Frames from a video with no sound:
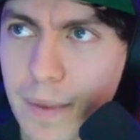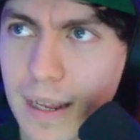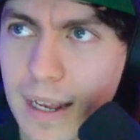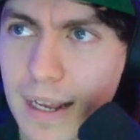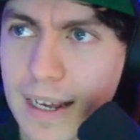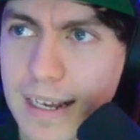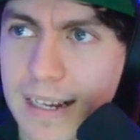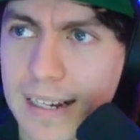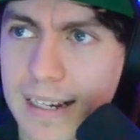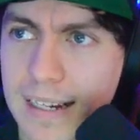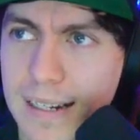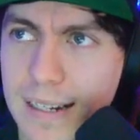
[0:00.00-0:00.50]

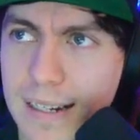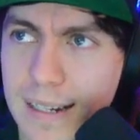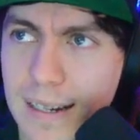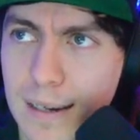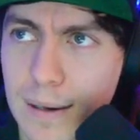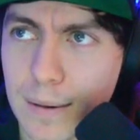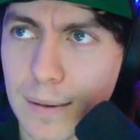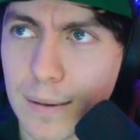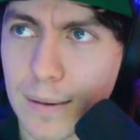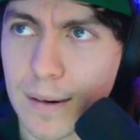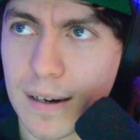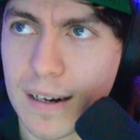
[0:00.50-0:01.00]

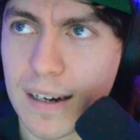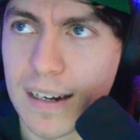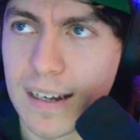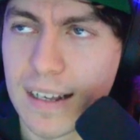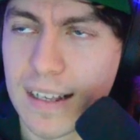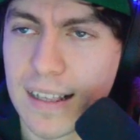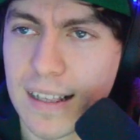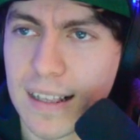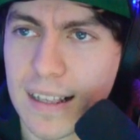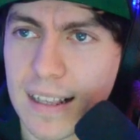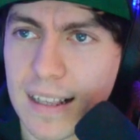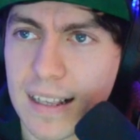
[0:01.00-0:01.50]
So
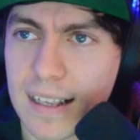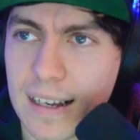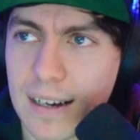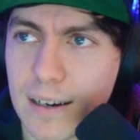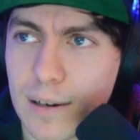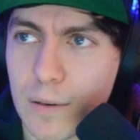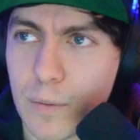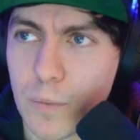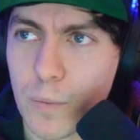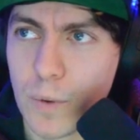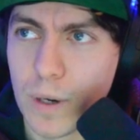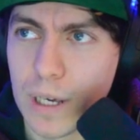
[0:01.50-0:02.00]

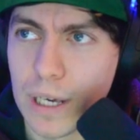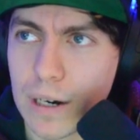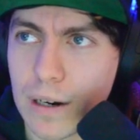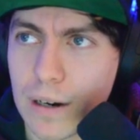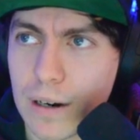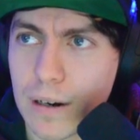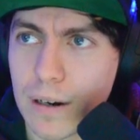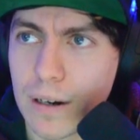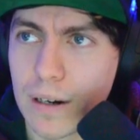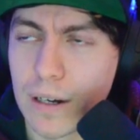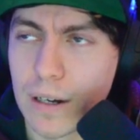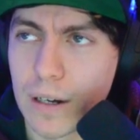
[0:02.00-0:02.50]
we are
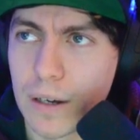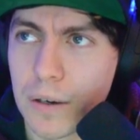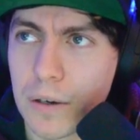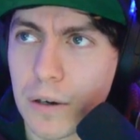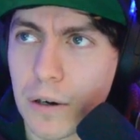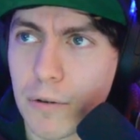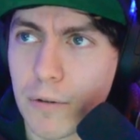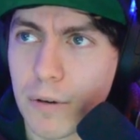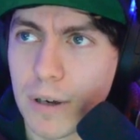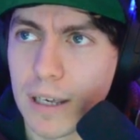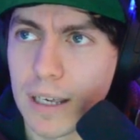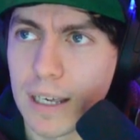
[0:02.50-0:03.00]

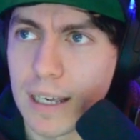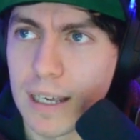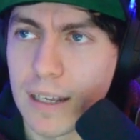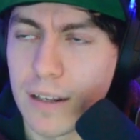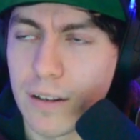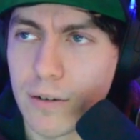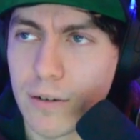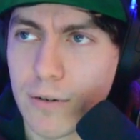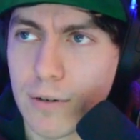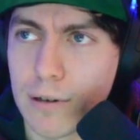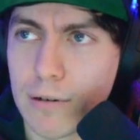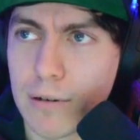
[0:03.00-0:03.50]
going into
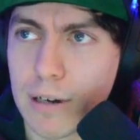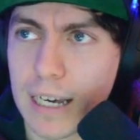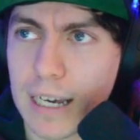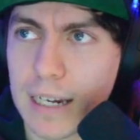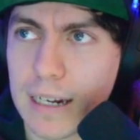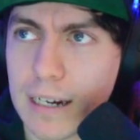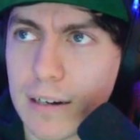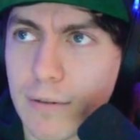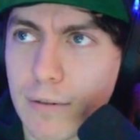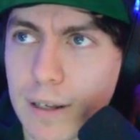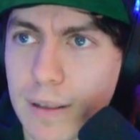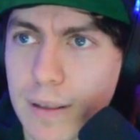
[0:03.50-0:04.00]
our A9
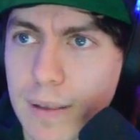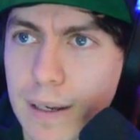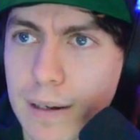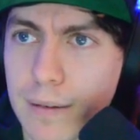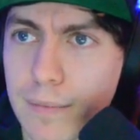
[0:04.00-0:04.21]
right there.